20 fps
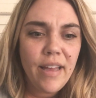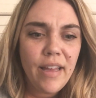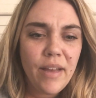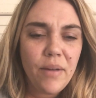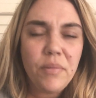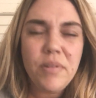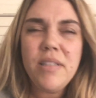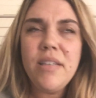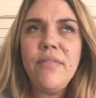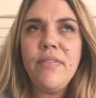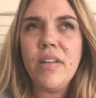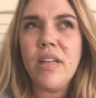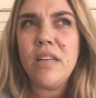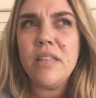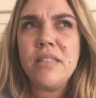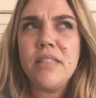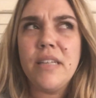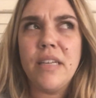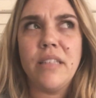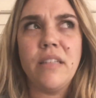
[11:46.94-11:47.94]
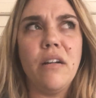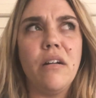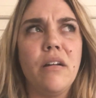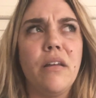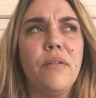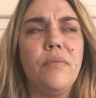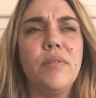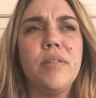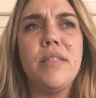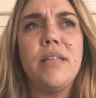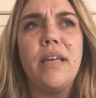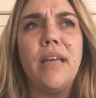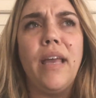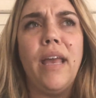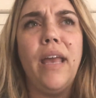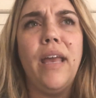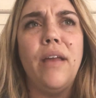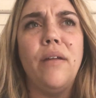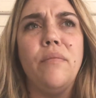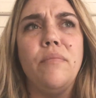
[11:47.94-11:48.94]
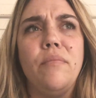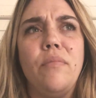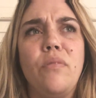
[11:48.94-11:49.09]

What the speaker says: it wasn't even on TikTok. It was like a